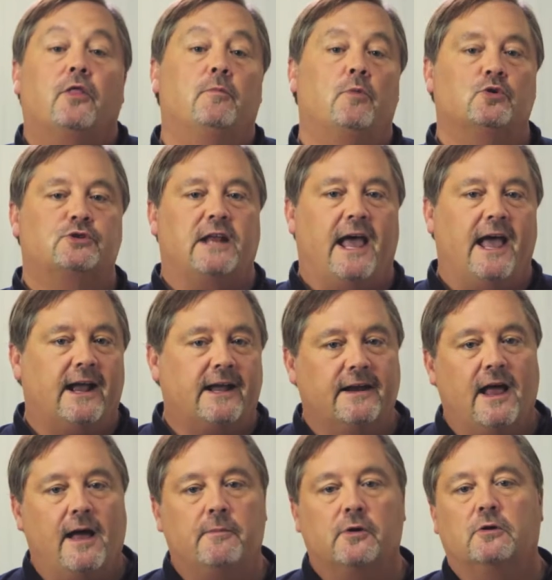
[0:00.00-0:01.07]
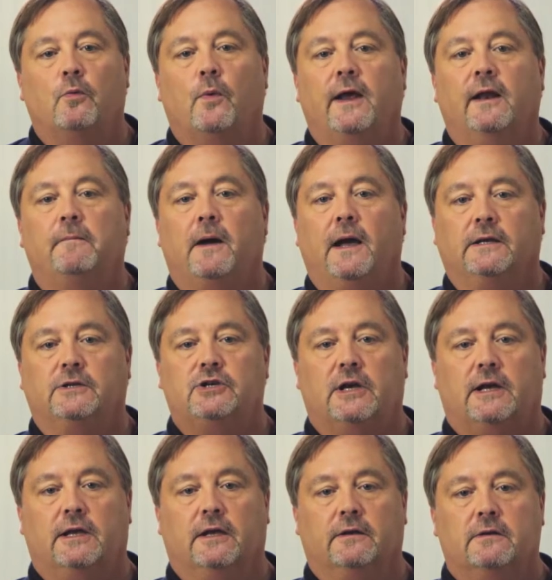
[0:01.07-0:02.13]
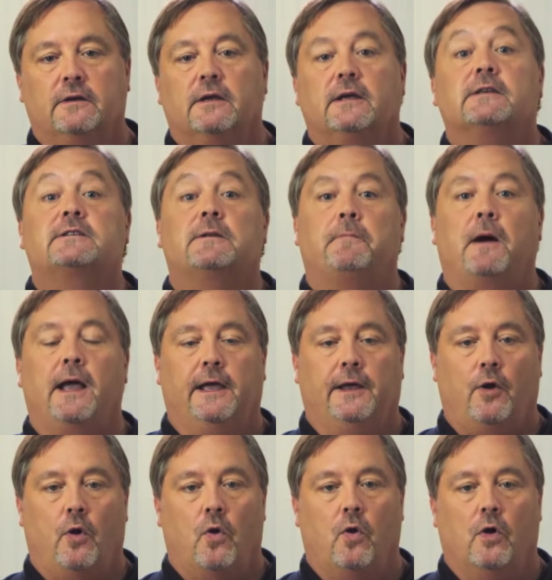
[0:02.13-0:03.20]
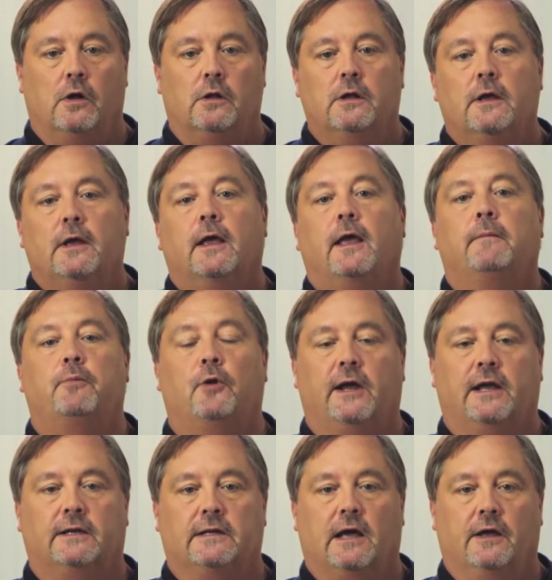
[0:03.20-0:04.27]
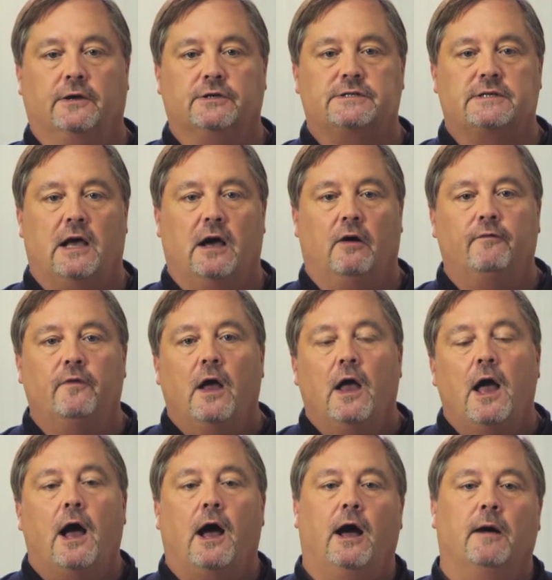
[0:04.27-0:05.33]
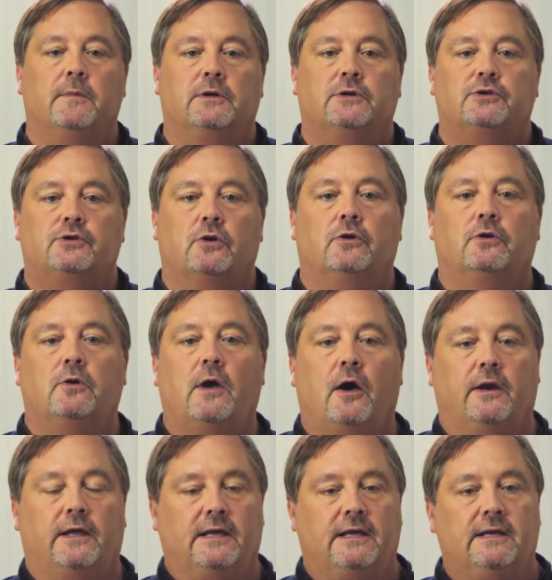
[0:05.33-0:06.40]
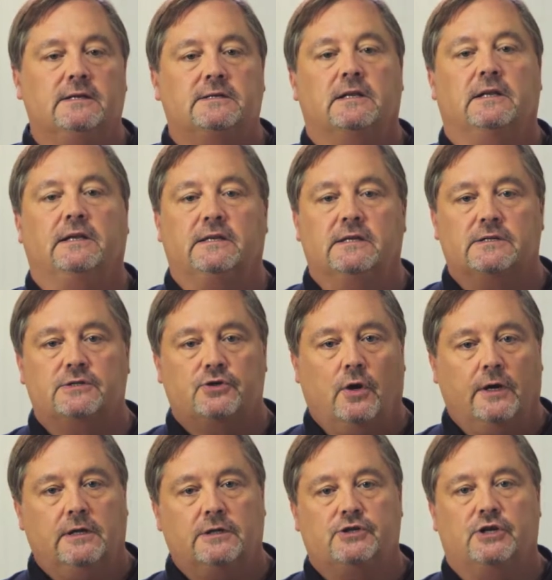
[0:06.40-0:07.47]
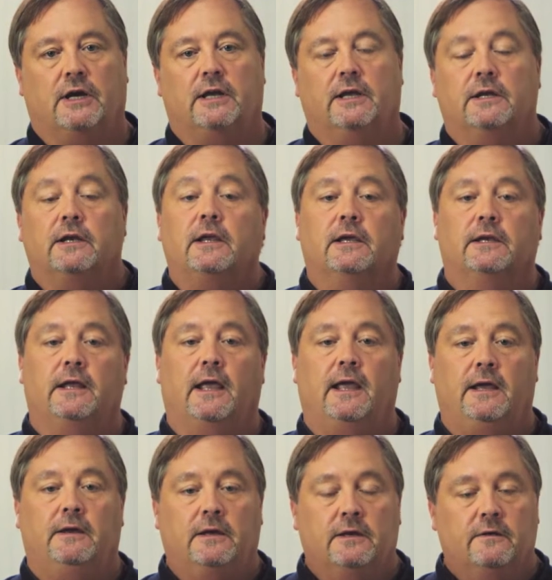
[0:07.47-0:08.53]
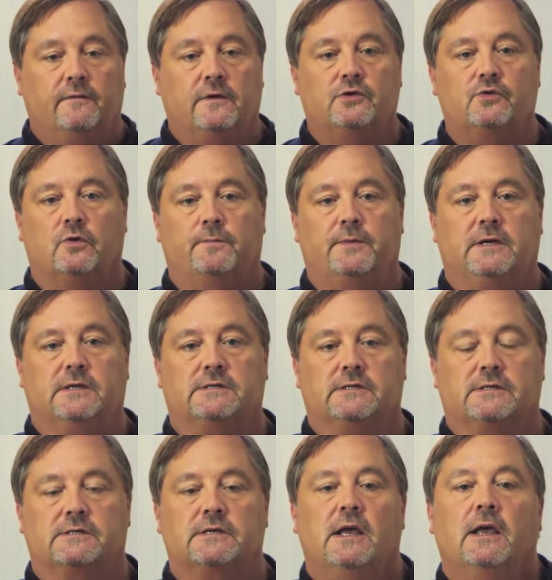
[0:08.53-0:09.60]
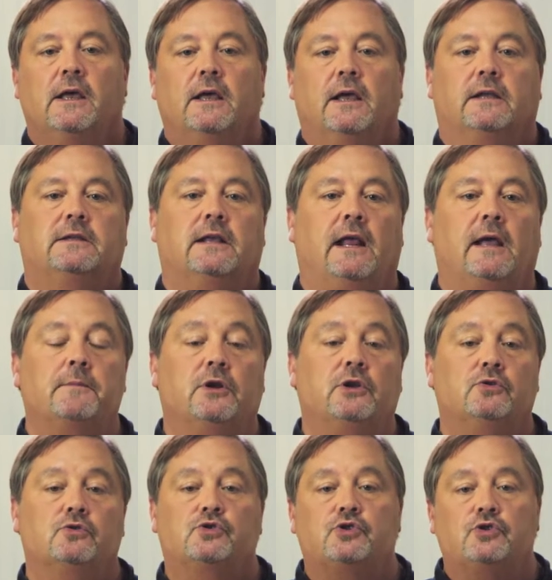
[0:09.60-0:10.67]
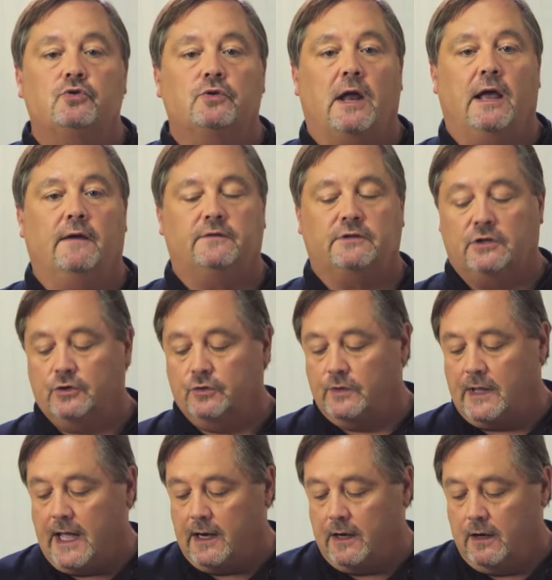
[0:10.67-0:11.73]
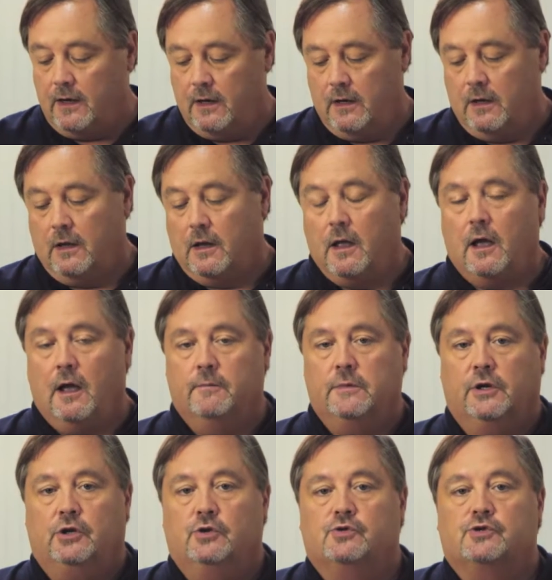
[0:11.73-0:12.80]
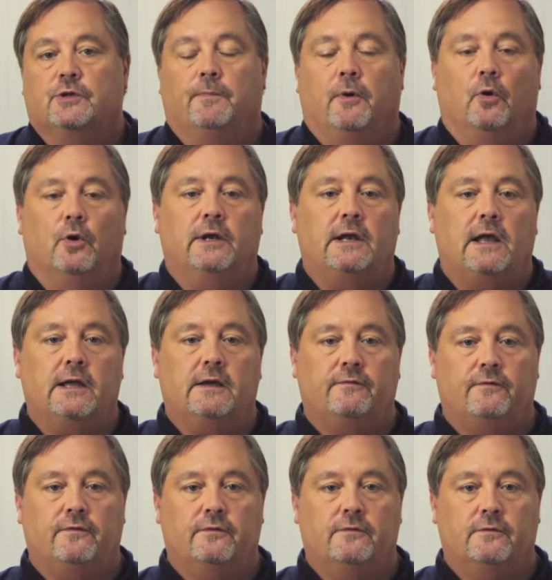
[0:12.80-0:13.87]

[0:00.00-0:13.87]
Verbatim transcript: The most economical way to buy chicken is to buy it whole and break it down yourself. I'm gonna show you how to easily disjoint a chicken into eight individual pieces. And today I'm gonna to use two knives to do that. I'm gonna use the boning knife